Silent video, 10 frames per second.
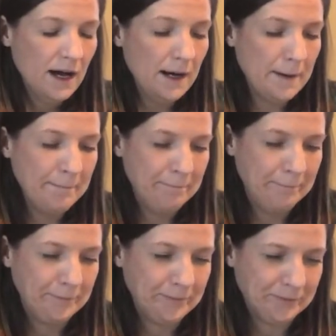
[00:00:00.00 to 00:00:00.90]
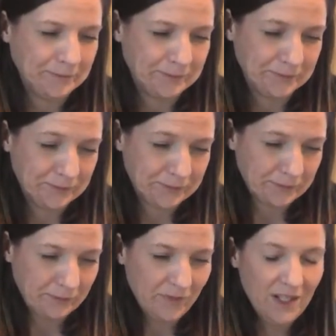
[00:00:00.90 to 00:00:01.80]

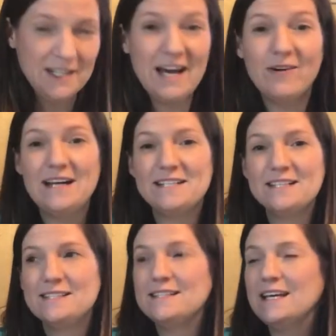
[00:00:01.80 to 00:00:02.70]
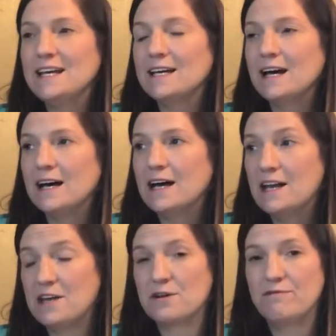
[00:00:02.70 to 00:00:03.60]
Now, I did see
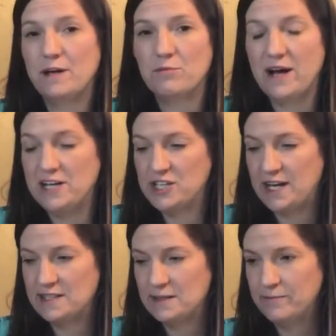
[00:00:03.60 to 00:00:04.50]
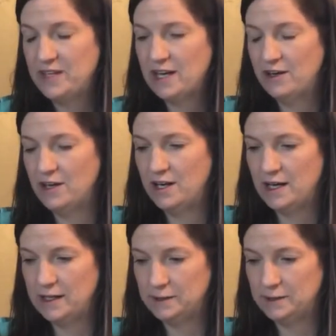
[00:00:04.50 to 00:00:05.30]
another fun project that could